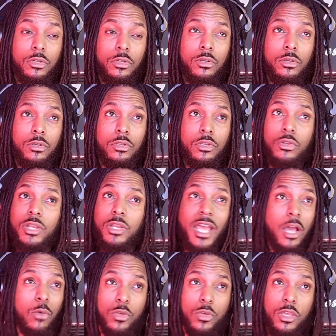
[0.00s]
You're not
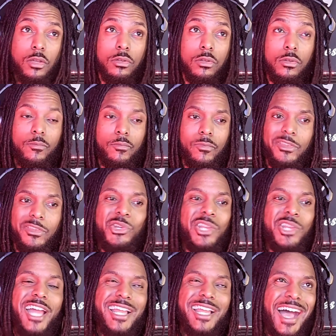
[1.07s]
weird. You're
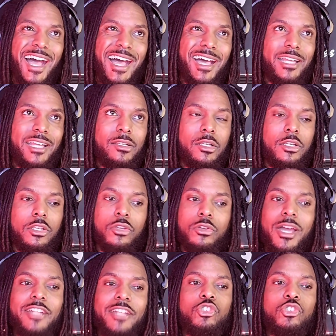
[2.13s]
not odd. You're
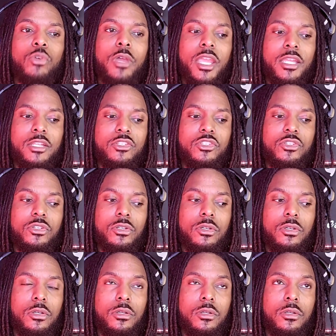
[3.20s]
not strange.
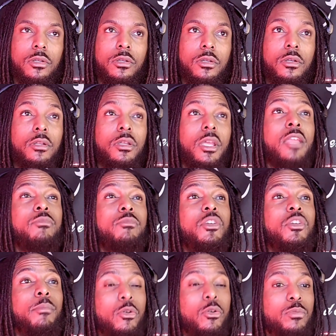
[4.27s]
And to
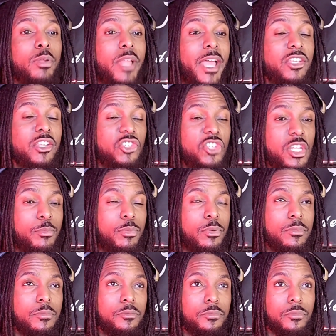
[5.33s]
most black sheep,
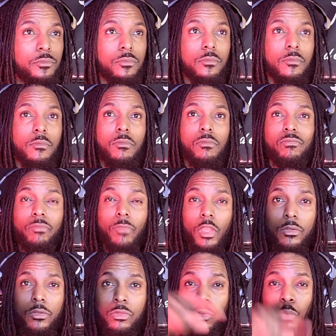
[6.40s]

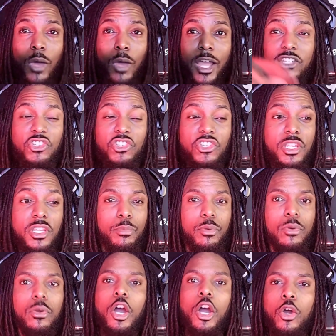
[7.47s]
the white sheep
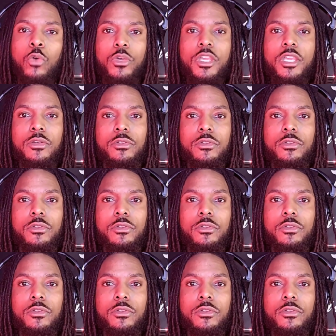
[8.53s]
are weird.